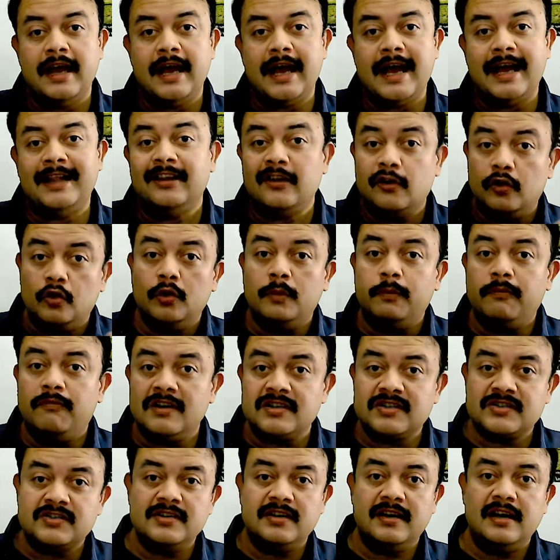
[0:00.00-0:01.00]
And the group
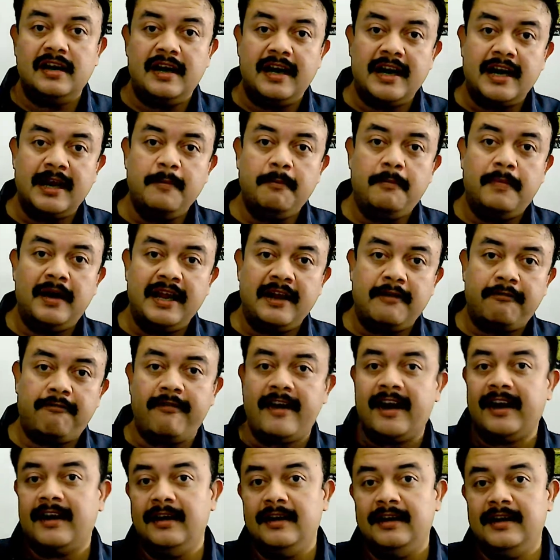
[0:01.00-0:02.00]
was led by a
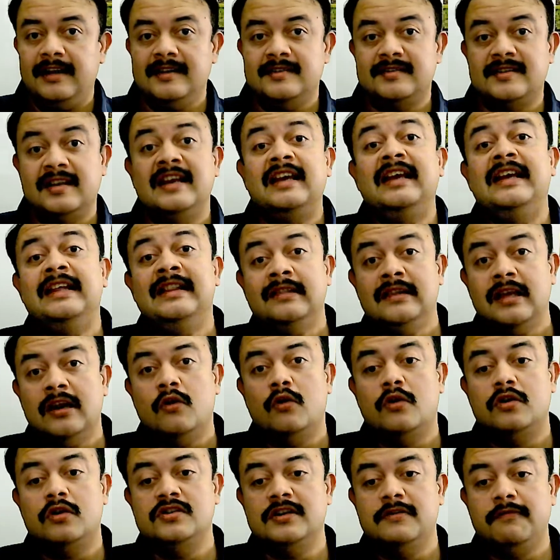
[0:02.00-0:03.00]
faculty. It's an Indian
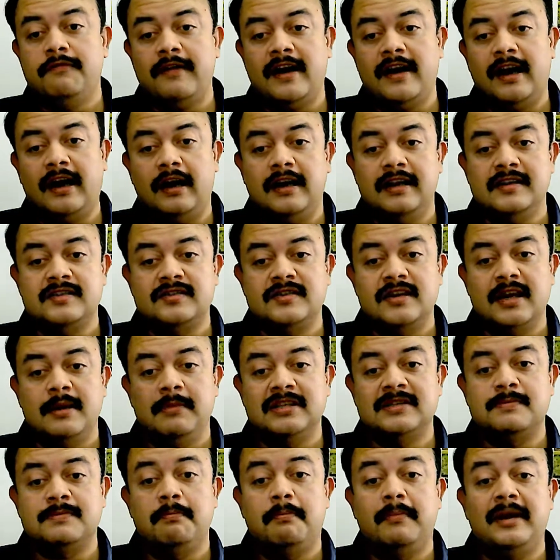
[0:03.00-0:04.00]
origin faculty. His
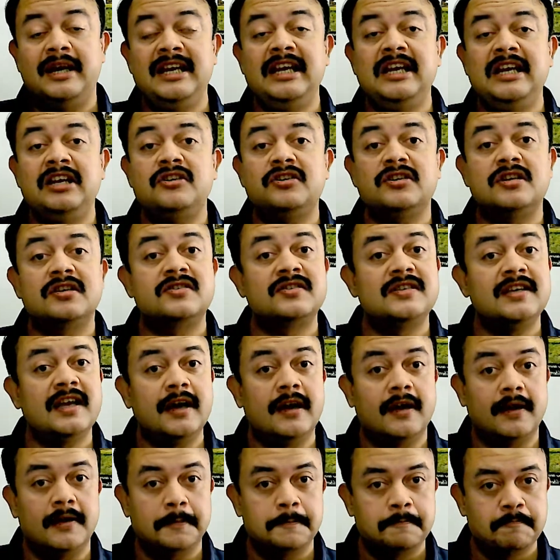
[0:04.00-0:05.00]
name is Manish
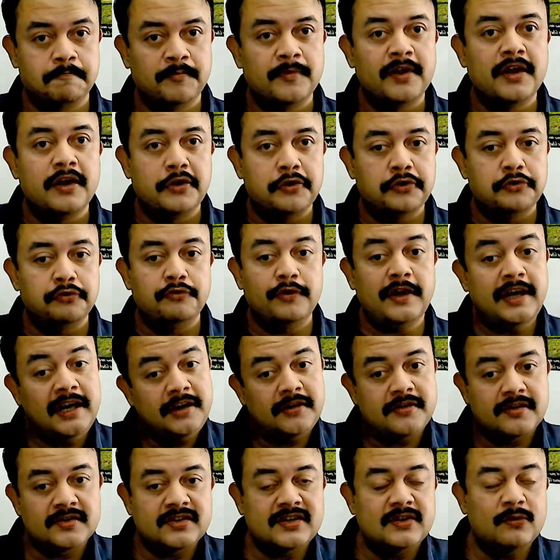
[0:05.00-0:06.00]
Singh. Very
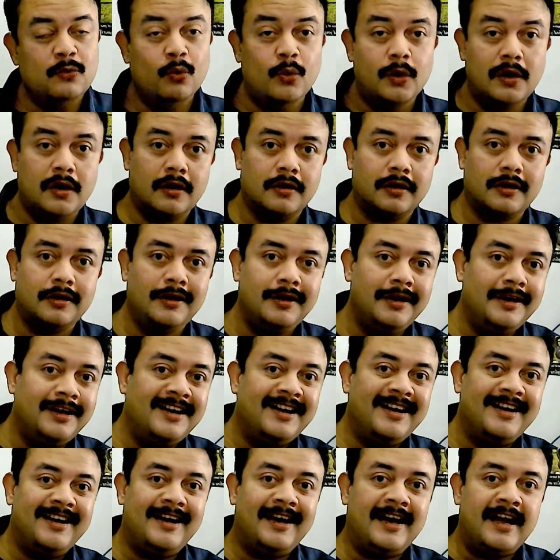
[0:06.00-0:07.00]
interesting work.
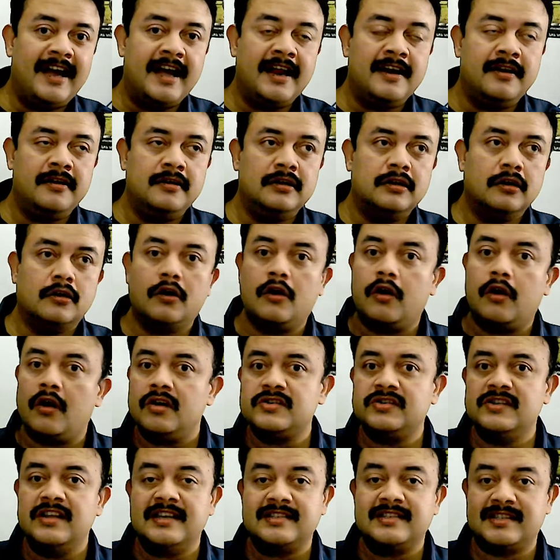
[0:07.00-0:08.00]
And the
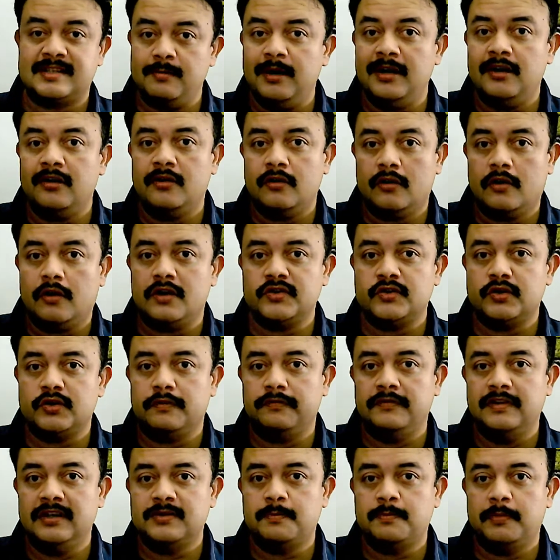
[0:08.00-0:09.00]
cost, the estimated cost
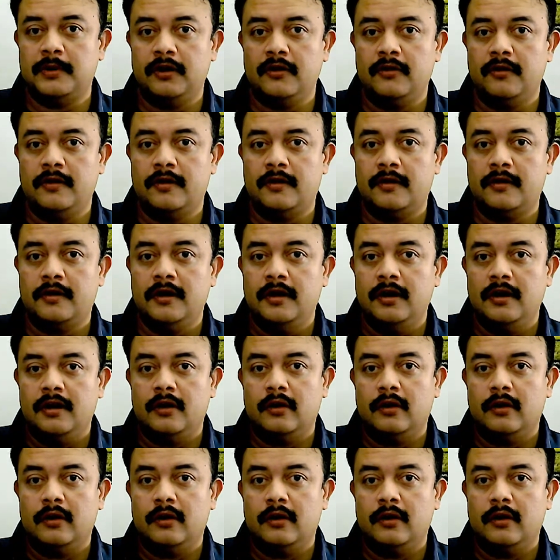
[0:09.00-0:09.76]
of this particular